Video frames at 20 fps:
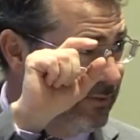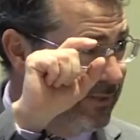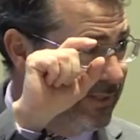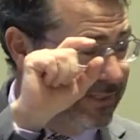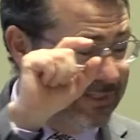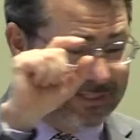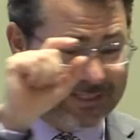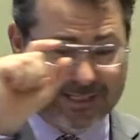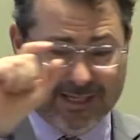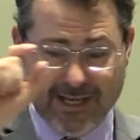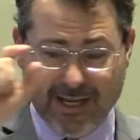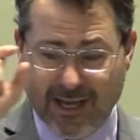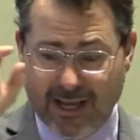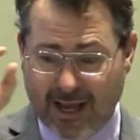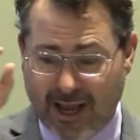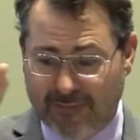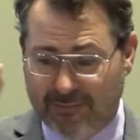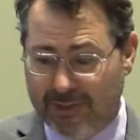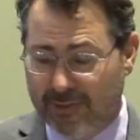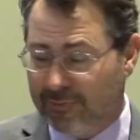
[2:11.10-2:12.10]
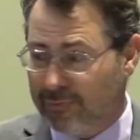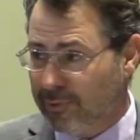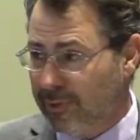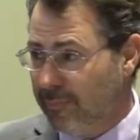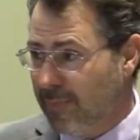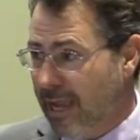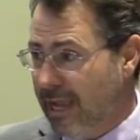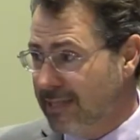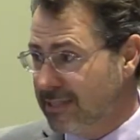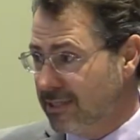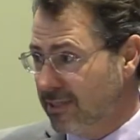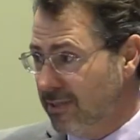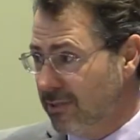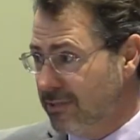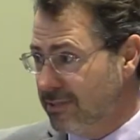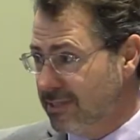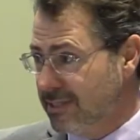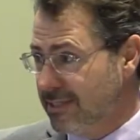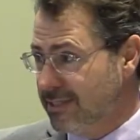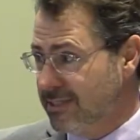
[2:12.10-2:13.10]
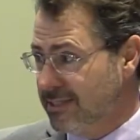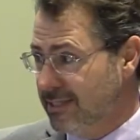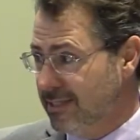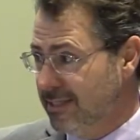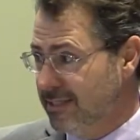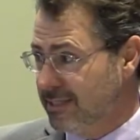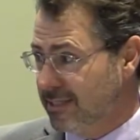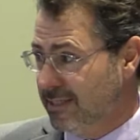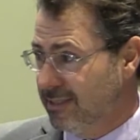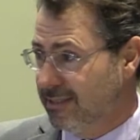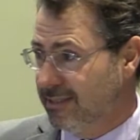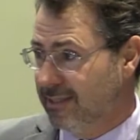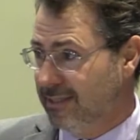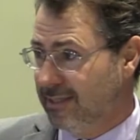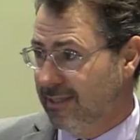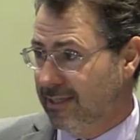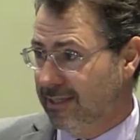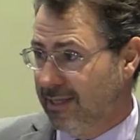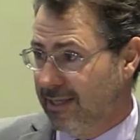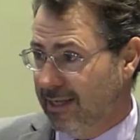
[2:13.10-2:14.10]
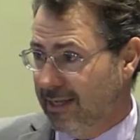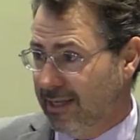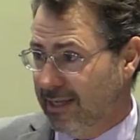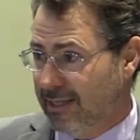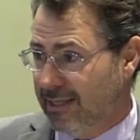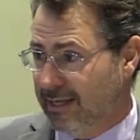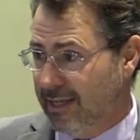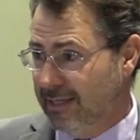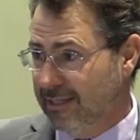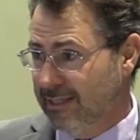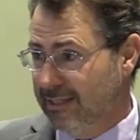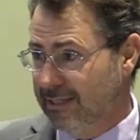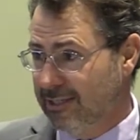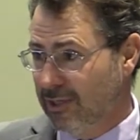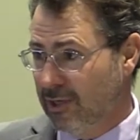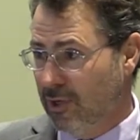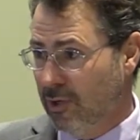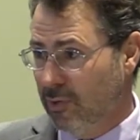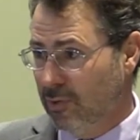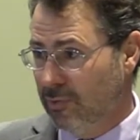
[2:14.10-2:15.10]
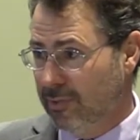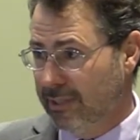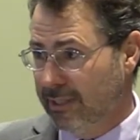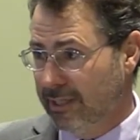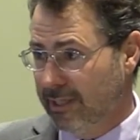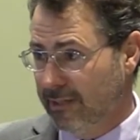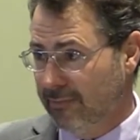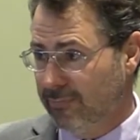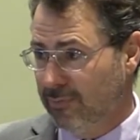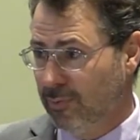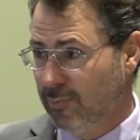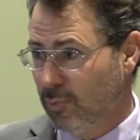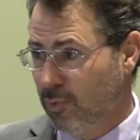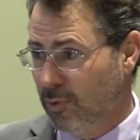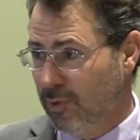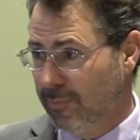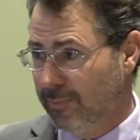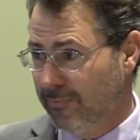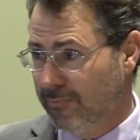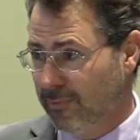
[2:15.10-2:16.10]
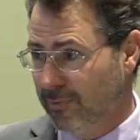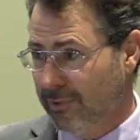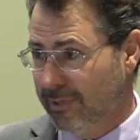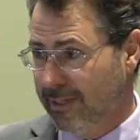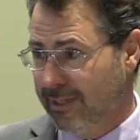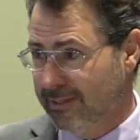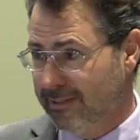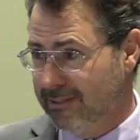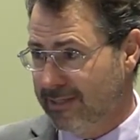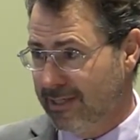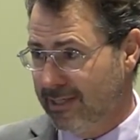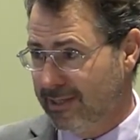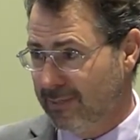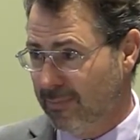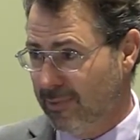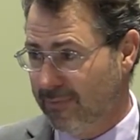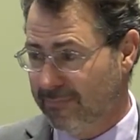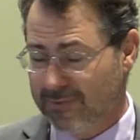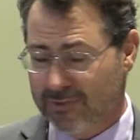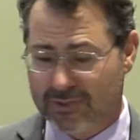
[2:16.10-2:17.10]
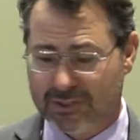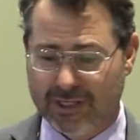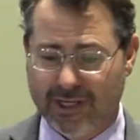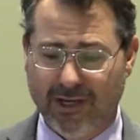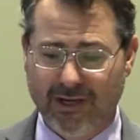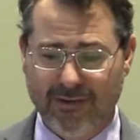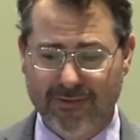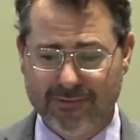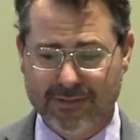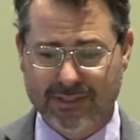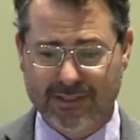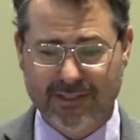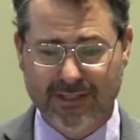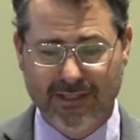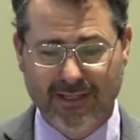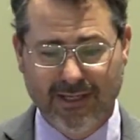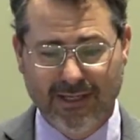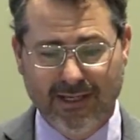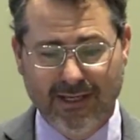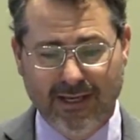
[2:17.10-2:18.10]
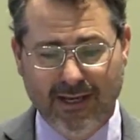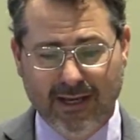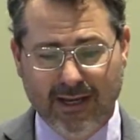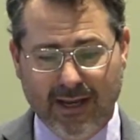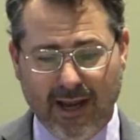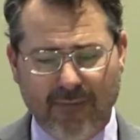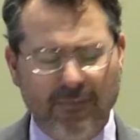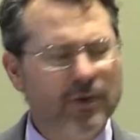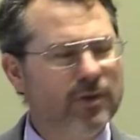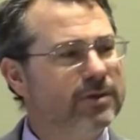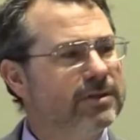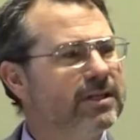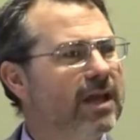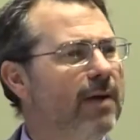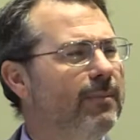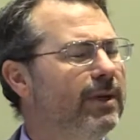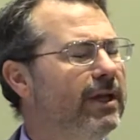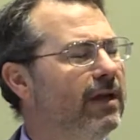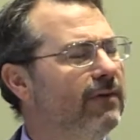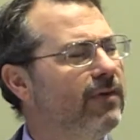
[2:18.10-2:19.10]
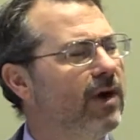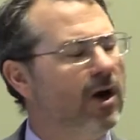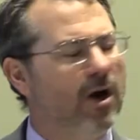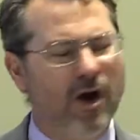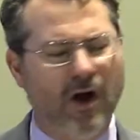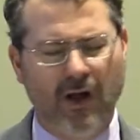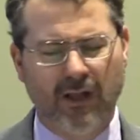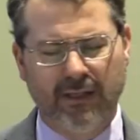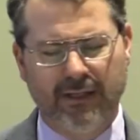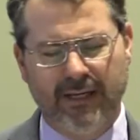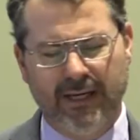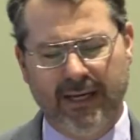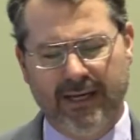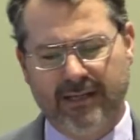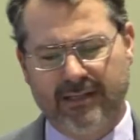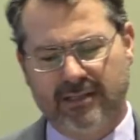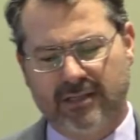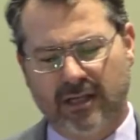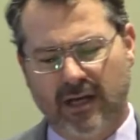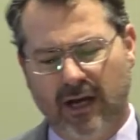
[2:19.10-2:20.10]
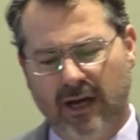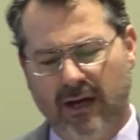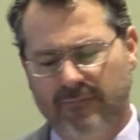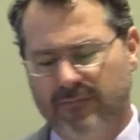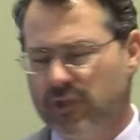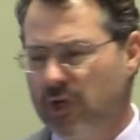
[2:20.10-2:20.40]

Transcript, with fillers: ones? I've eaten three bags of those this season and I need to go and get a few more before they take them off the shelves. Ever notice how many of our holidays uh, have